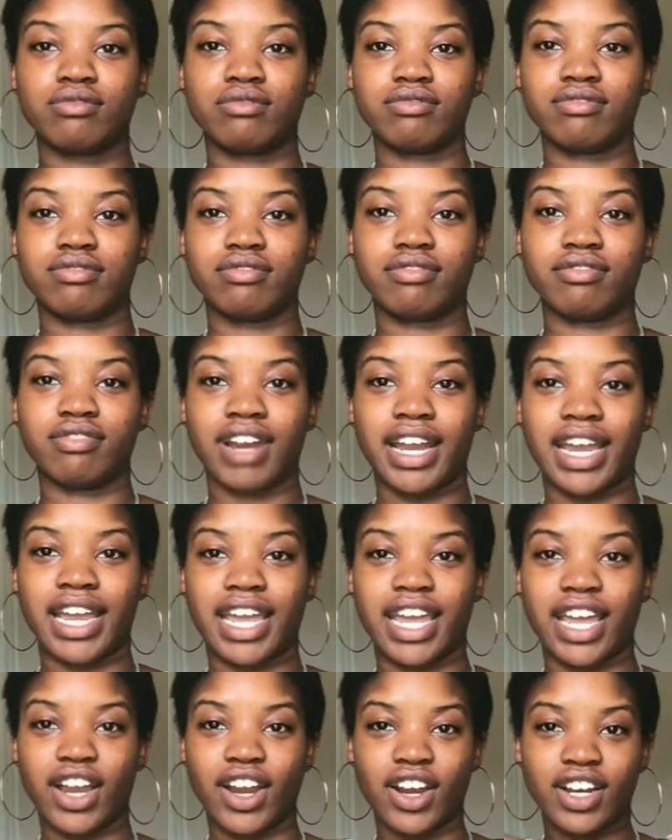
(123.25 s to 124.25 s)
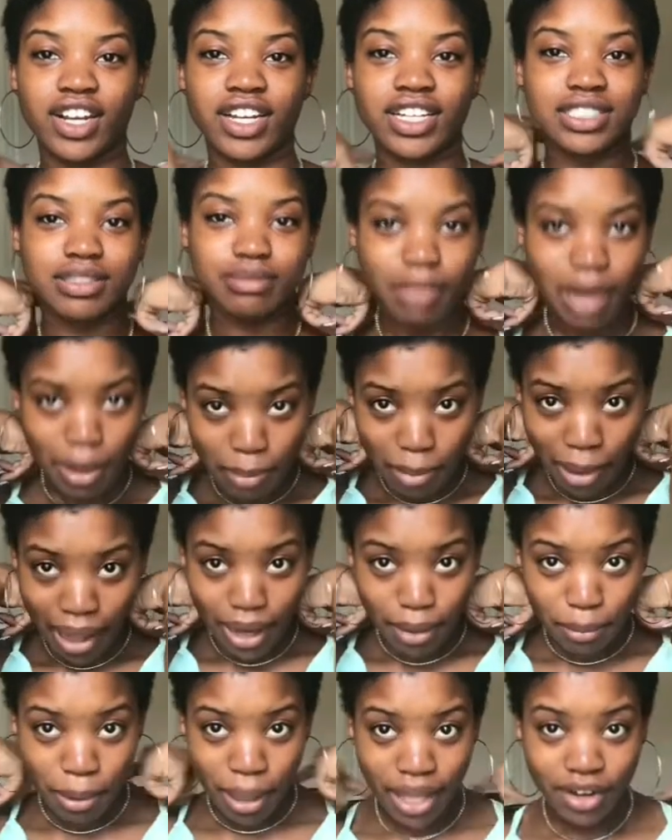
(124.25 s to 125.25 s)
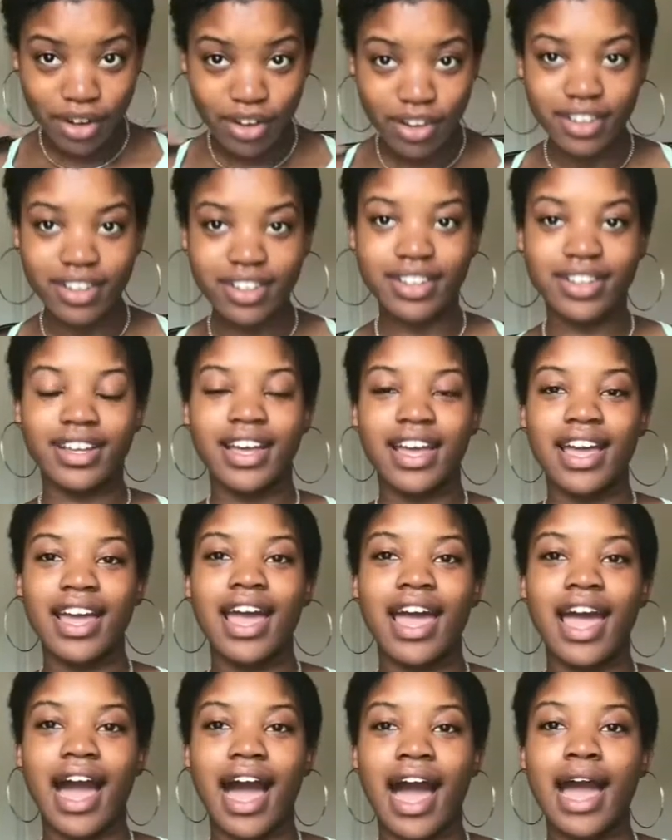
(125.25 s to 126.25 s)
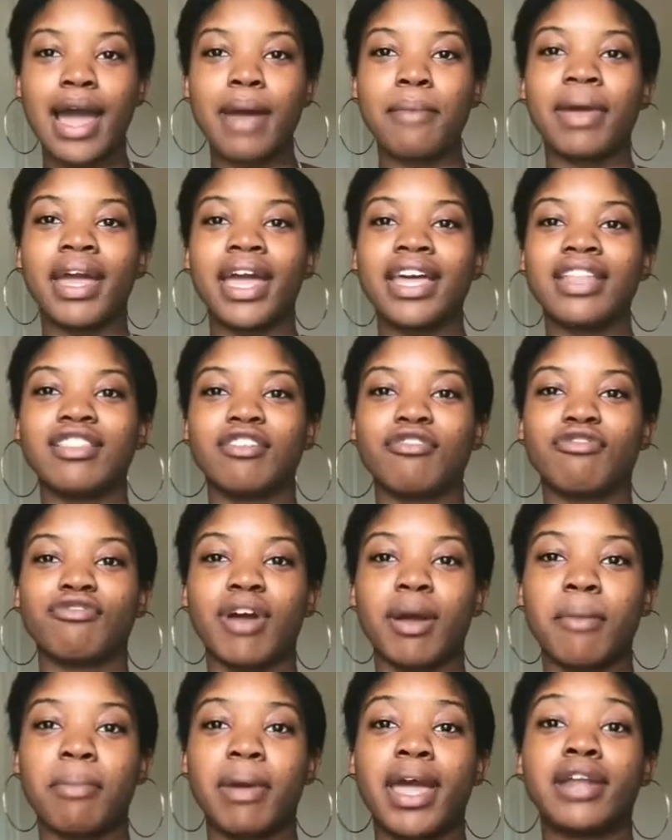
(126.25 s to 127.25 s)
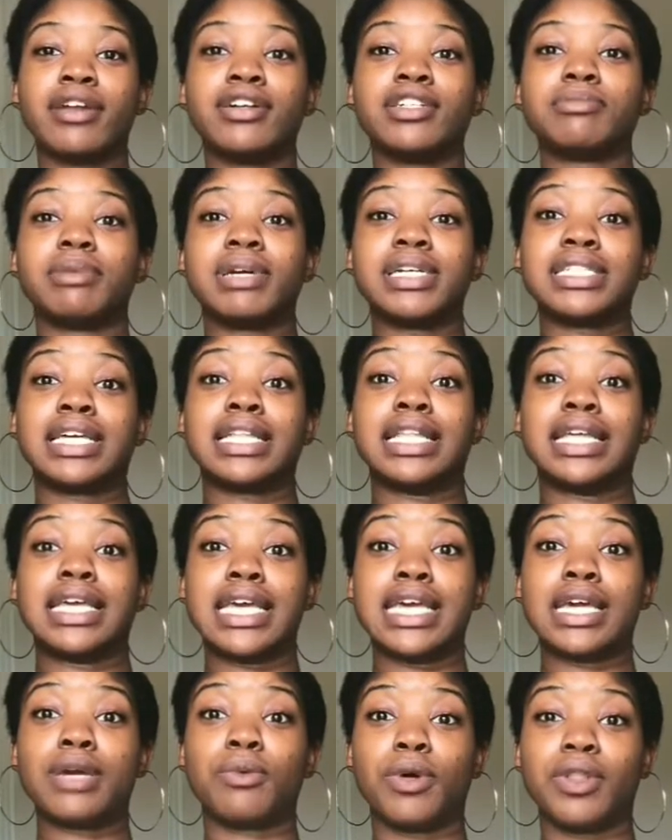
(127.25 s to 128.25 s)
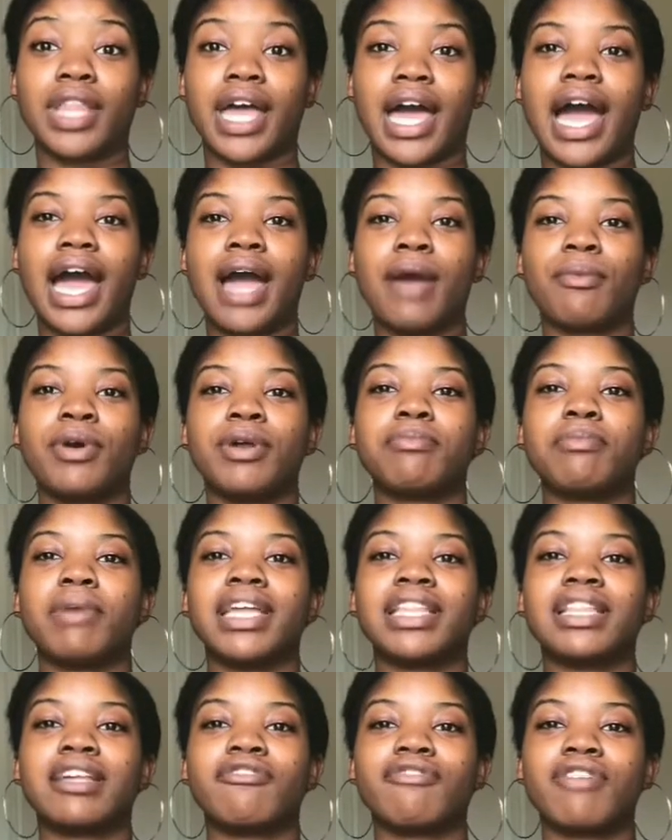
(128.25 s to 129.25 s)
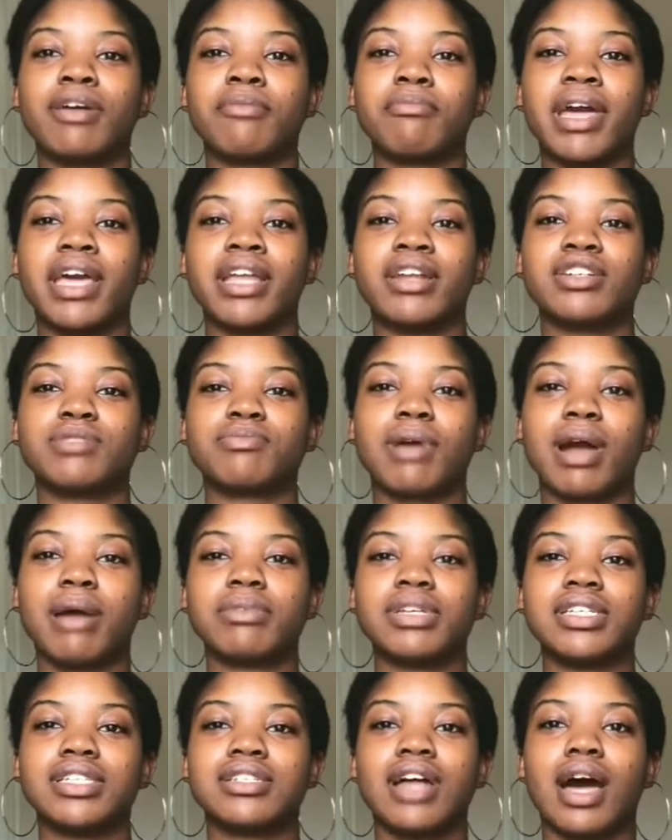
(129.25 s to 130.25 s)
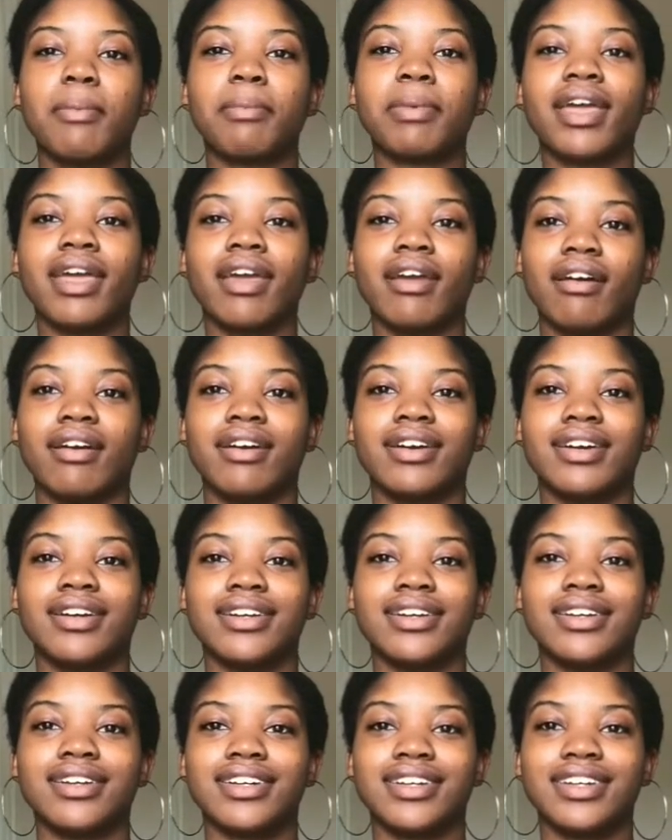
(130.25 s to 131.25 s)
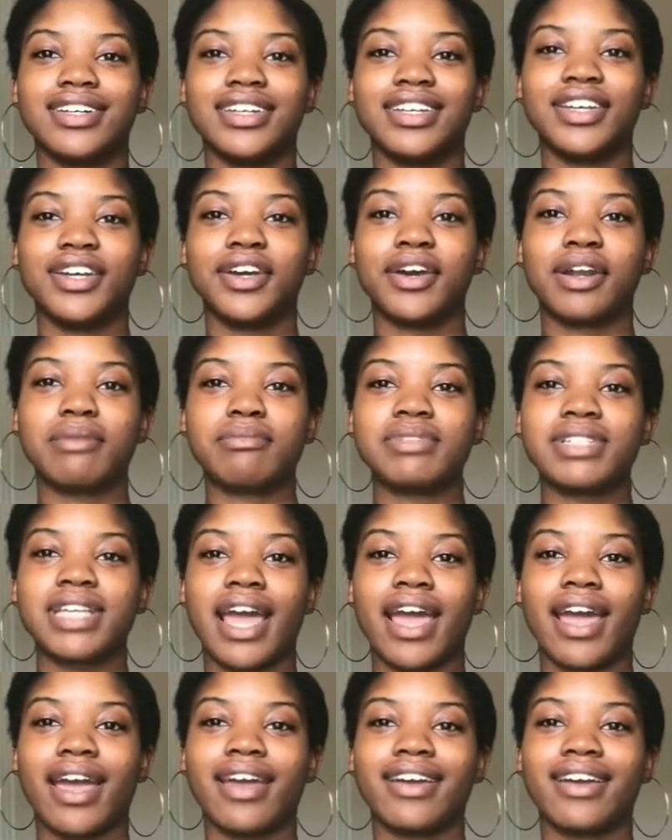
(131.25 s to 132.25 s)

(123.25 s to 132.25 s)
right here is my back panel. I made the front panels basically equal that. I would make the front panels probably stop here. You know what I'm saying?